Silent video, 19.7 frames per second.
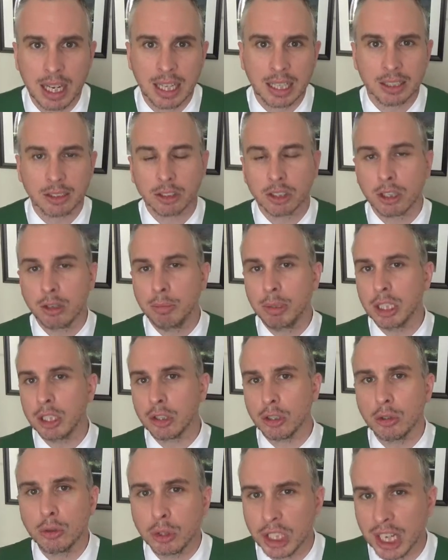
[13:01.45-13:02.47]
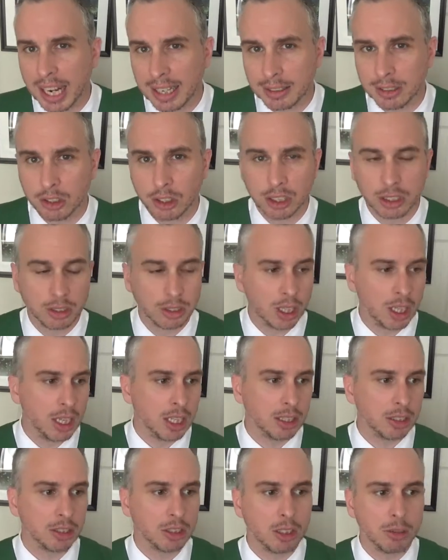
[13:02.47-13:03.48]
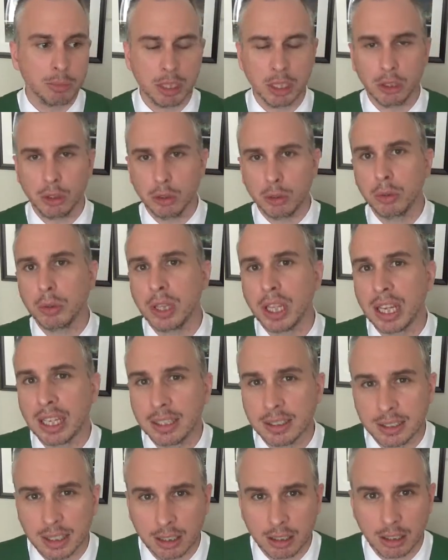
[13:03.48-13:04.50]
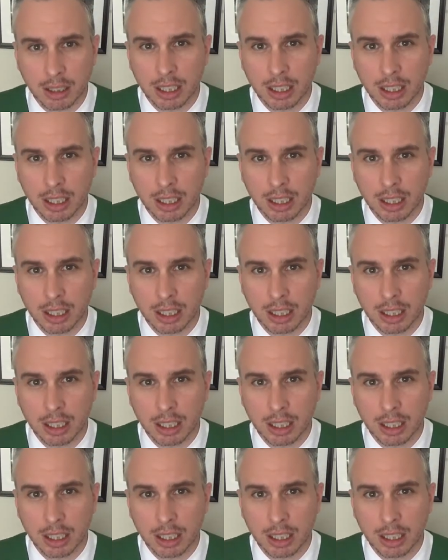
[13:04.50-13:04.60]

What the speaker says: There's gonna be new challenges, there's gonna be new things that are